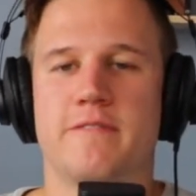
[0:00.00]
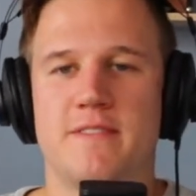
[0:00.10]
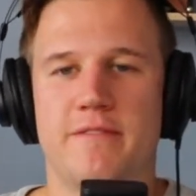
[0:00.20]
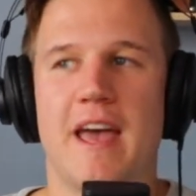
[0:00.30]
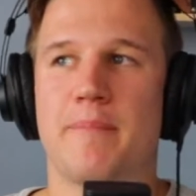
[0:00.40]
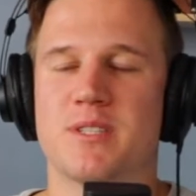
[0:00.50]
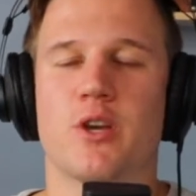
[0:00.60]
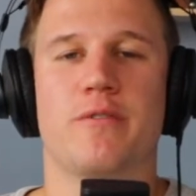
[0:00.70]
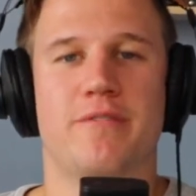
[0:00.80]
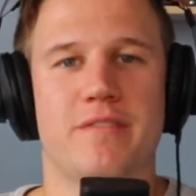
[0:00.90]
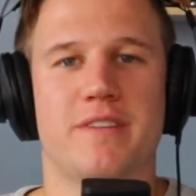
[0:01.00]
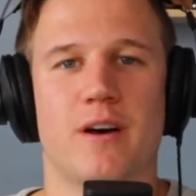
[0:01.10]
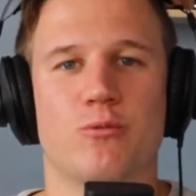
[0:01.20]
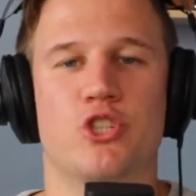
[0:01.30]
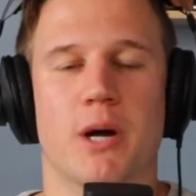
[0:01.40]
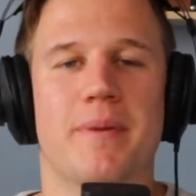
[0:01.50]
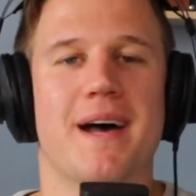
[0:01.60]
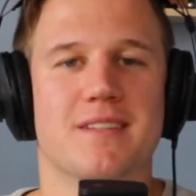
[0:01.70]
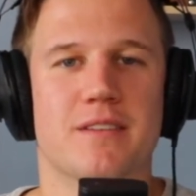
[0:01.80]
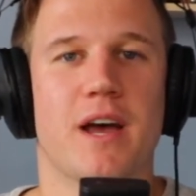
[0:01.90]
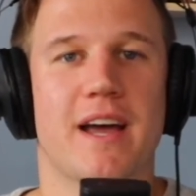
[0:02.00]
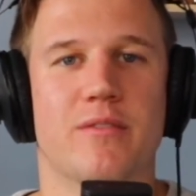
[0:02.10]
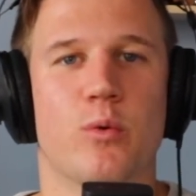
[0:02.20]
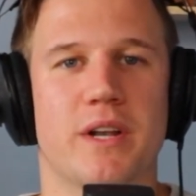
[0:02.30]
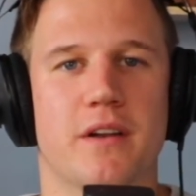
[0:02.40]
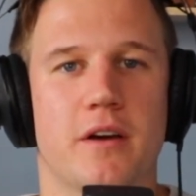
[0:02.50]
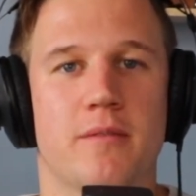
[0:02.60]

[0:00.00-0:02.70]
Episode 50, I'll jump out of a window.